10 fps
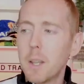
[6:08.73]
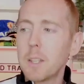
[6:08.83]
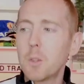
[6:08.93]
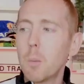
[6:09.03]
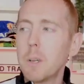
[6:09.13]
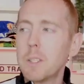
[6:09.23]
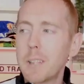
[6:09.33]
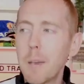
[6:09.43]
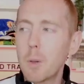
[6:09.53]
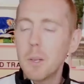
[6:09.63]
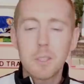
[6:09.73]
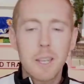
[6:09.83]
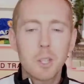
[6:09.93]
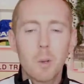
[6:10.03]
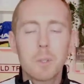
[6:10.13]
and that's not me scapegoating
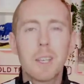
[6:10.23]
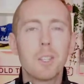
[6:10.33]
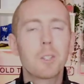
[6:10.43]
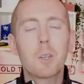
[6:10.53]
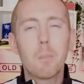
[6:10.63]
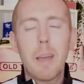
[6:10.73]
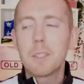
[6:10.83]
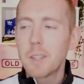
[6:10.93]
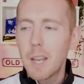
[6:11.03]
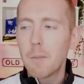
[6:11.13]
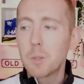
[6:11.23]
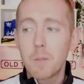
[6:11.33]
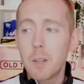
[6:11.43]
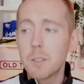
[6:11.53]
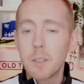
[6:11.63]
Sancho, I'm saying just compared to the levels
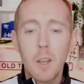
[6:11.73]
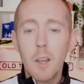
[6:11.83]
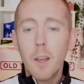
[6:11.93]
of others.